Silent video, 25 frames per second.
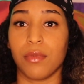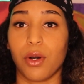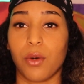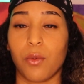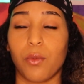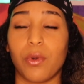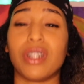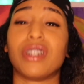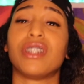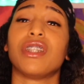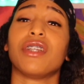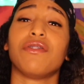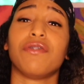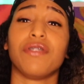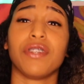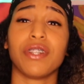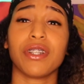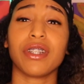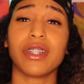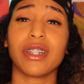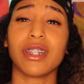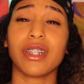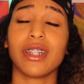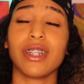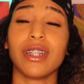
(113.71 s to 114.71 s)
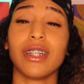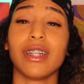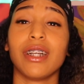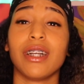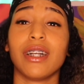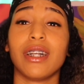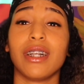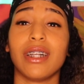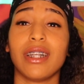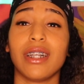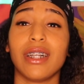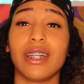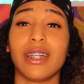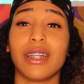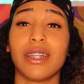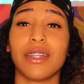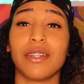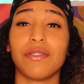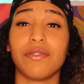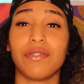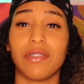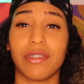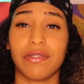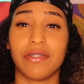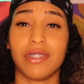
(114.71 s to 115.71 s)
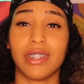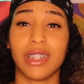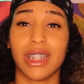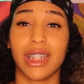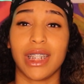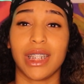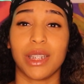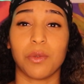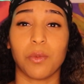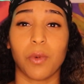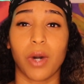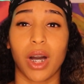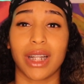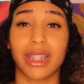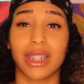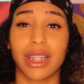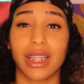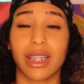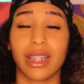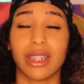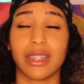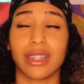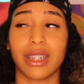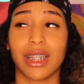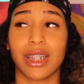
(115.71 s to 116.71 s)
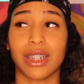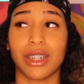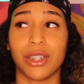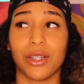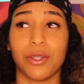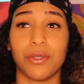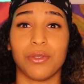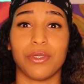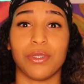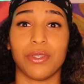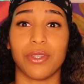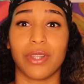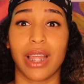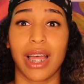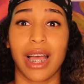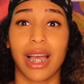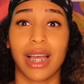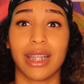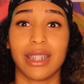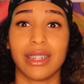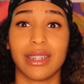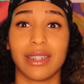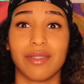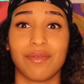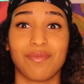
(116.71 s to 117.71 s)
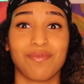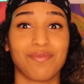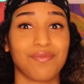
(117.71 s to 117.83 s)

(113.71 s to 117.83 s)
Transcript: Which if you're 15 and watching this, like, don't do that.